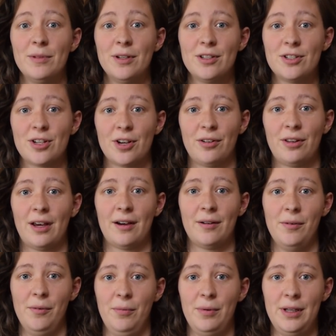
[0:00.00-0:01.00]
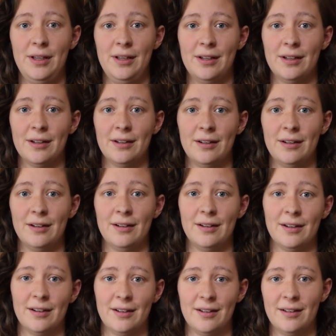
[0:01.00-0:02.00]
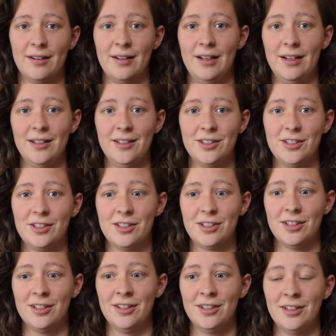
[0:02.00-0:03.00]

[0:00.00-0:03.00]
so that we can at least